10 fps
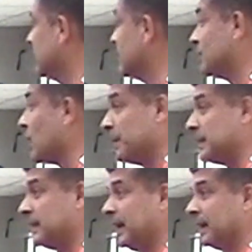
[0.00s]
He's not be
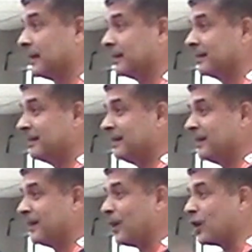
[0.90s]
saying,
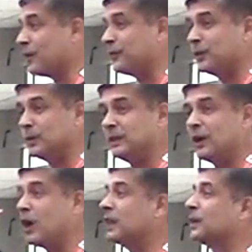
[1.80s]
all of you in
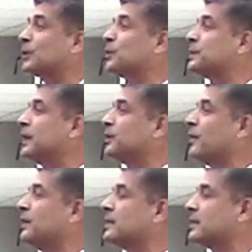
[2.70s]
all the groups that you
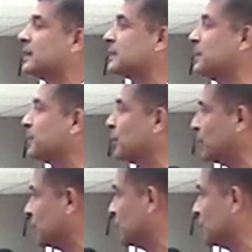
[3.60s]
have discussed and put